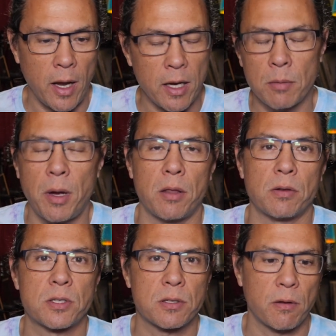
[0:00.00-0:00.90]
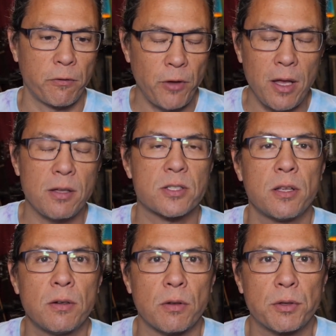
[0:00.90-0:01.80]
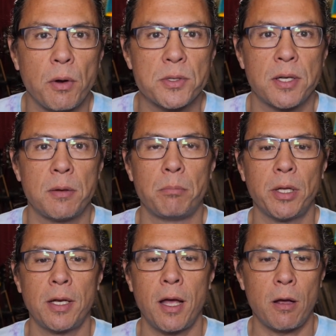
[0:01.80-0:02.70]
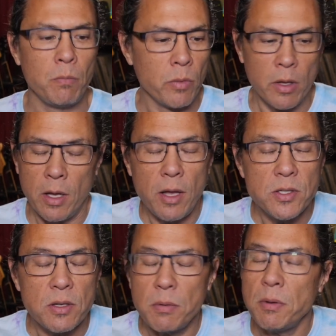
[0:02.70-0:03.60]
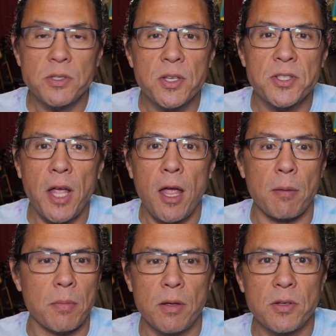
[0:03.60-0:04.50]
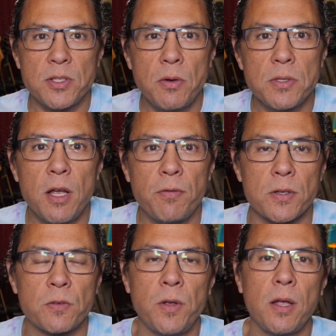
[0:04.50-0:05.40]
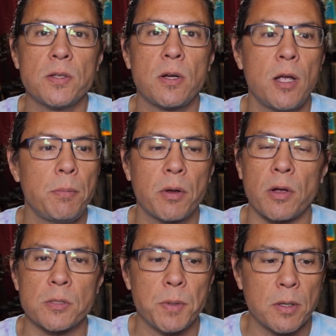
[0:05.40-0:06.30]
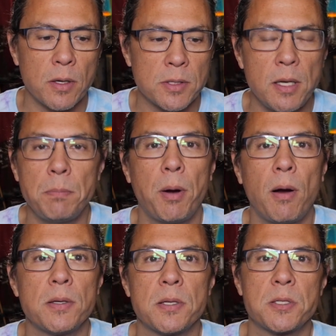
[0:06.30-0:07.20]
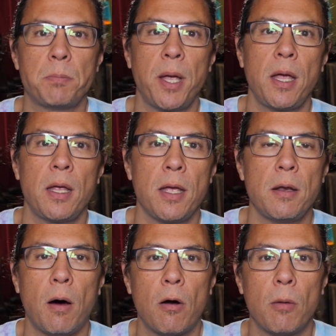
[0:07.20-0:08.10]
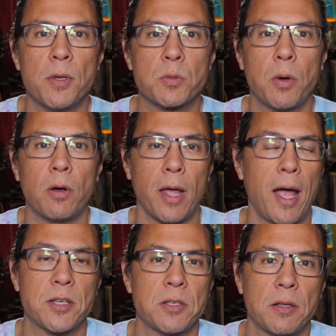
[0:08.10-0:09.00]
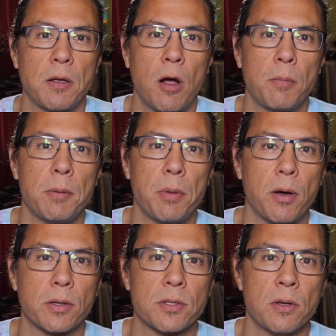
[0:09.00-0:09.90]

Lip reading: hanging them by their feet, slitting their throats, letting them bleed out. It's the same. There's no difference. Vegans are hypocrites because they participate in harm as well, accidentally harming bugs.